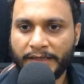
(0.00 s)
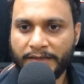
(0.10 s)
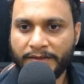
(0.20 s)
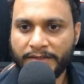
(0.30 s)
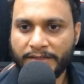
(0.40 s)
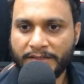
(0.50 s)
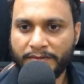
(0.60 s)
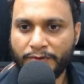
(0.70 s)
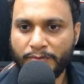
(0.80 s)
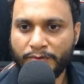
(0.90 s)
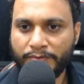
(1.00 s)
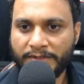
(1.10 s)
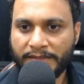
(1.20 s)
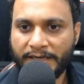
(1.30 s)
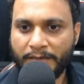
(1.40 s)
In this case, if you move
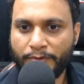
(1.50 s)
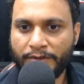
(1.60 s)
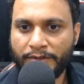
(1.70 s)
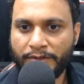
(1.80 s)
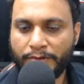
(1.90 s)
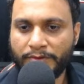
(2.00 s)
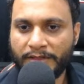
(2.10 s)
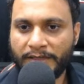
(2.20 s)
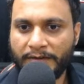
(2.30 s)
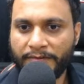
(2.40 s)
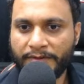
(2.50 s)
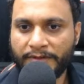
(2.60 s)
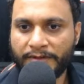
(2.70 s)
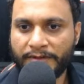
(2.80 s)
this right pointer to the left,